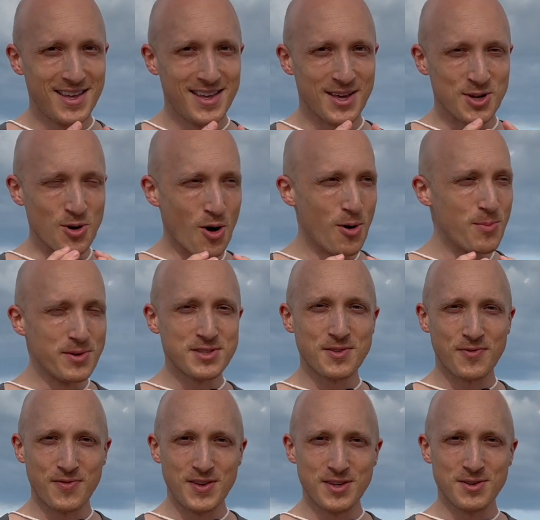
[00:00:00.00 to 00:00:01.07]
It almost
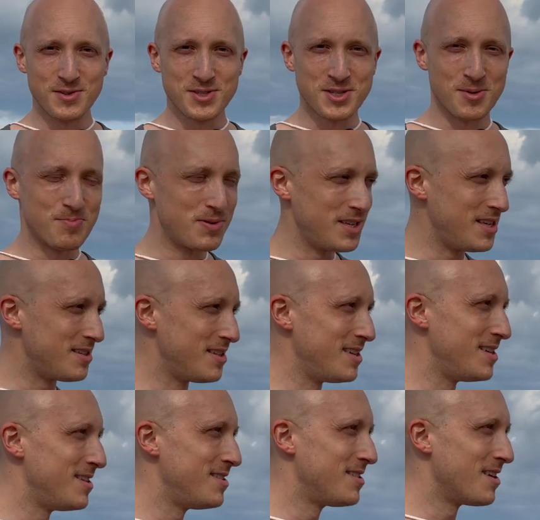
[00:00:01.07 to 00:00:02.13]
feels
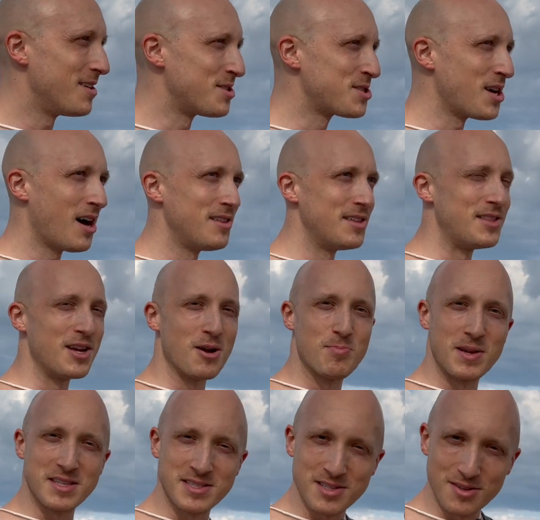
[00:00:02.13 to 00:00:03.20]
completely solid there, but
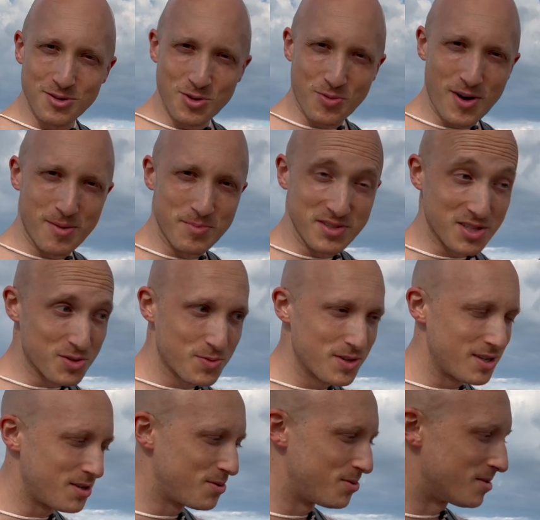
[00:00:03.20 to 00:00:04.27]
it still crumbles. It's
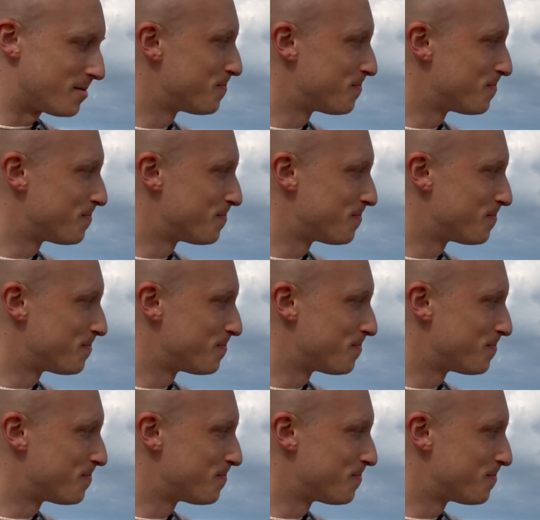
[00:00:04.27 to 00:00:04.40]
really cool.